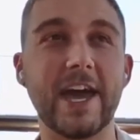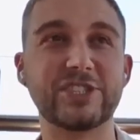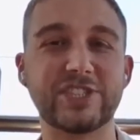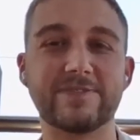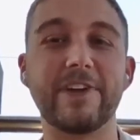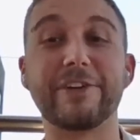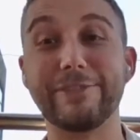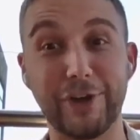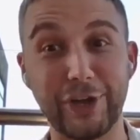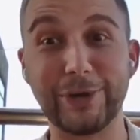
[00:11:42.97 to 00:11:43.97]
It's just
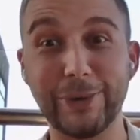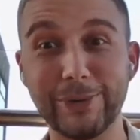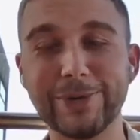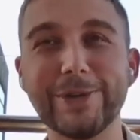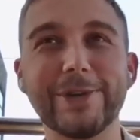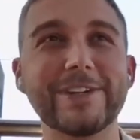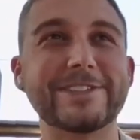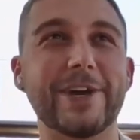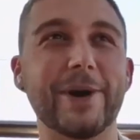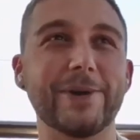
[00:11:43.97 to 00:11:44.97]
very vertical.
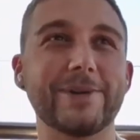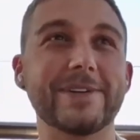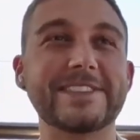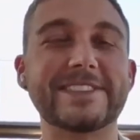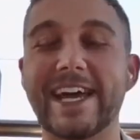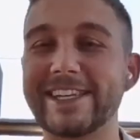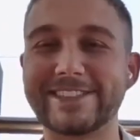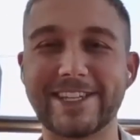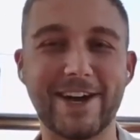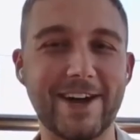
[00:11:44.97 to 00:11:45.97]
So take
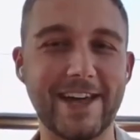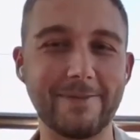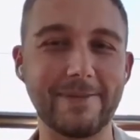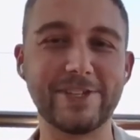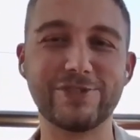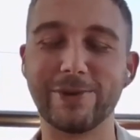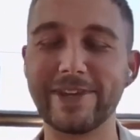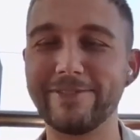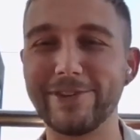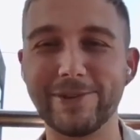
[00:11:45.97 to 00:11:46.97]
your time,
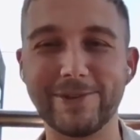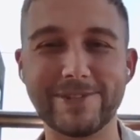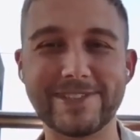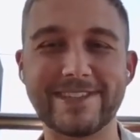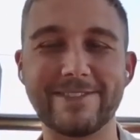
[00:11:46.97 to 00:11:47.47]
enjoy the views.